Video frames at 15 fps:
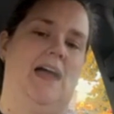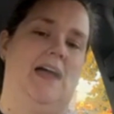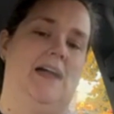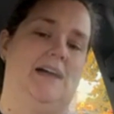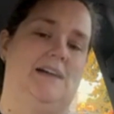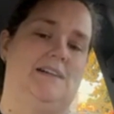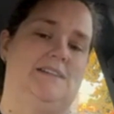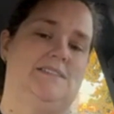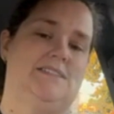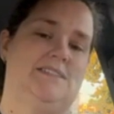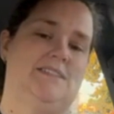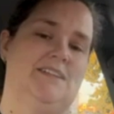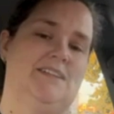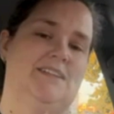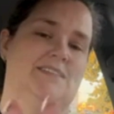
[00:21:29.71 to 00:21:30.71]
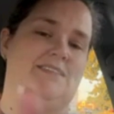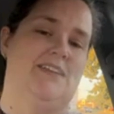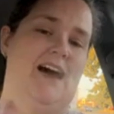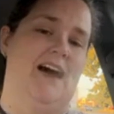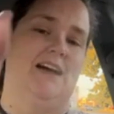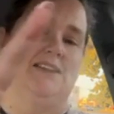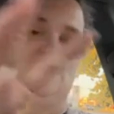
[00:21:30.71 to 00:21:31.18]
And
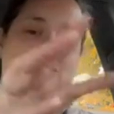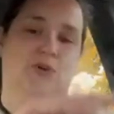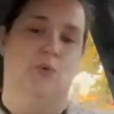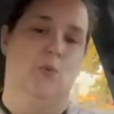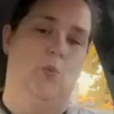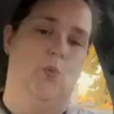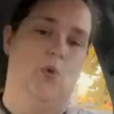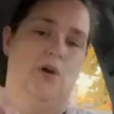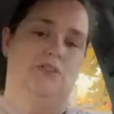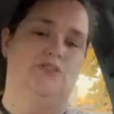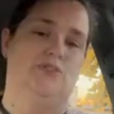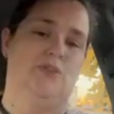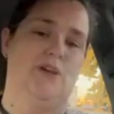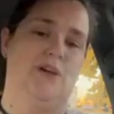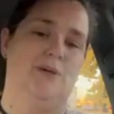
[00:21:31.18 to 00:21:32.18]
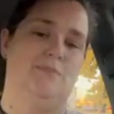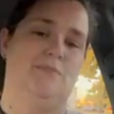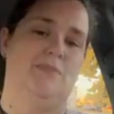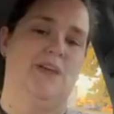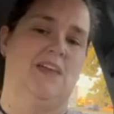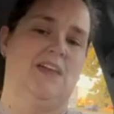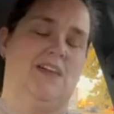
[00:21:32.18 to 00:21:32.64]
that one trip
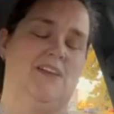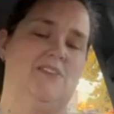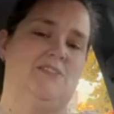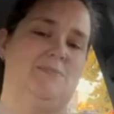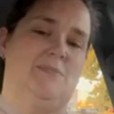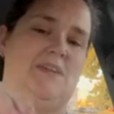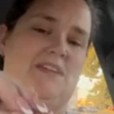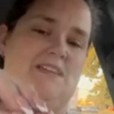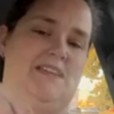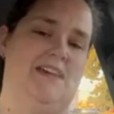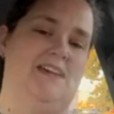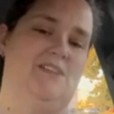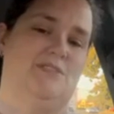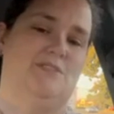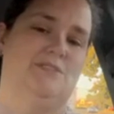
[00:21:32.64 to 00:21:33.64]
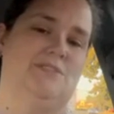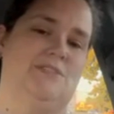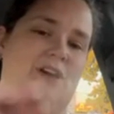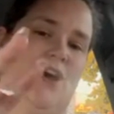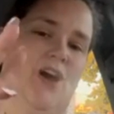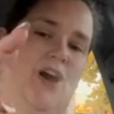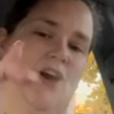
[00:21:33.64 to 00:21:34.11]
gives me nails
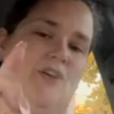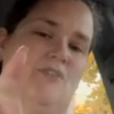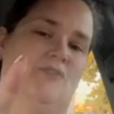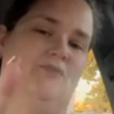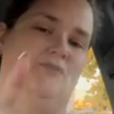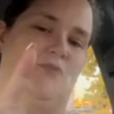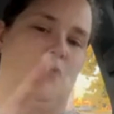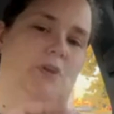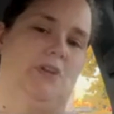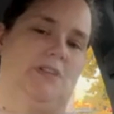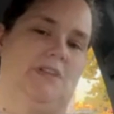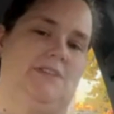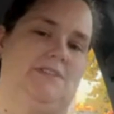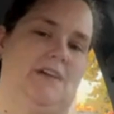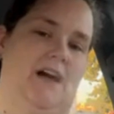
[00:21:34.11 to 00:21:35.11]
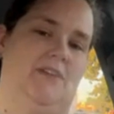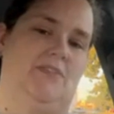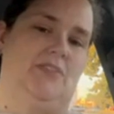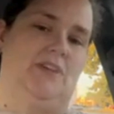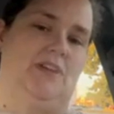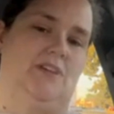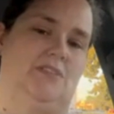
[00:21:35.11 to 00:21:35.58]
for at least
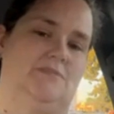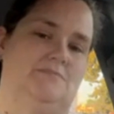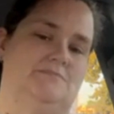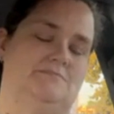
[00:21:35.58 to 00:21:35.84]
half the year.